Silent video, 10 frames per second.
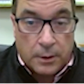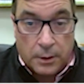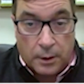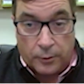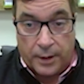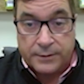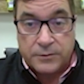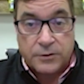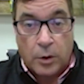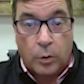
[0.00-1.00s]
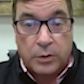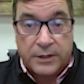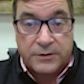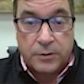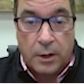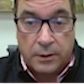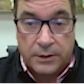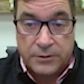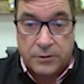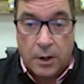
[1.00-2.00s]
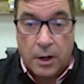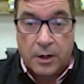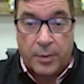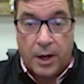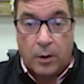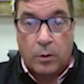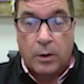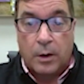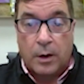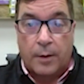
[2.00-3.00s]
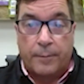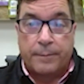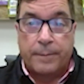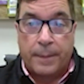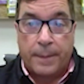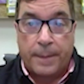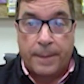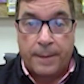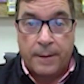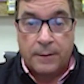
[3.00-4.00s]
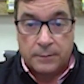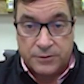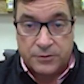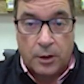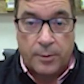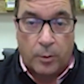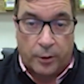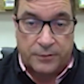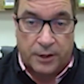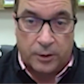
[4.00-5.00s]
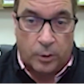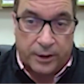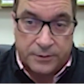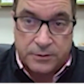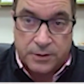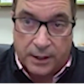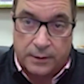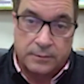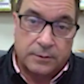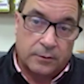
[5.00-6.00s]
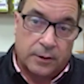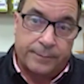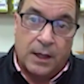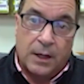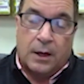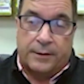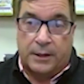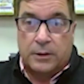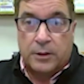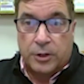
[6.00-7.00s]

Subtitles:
All right, so let's talk about what our takeaway is today. All right, I think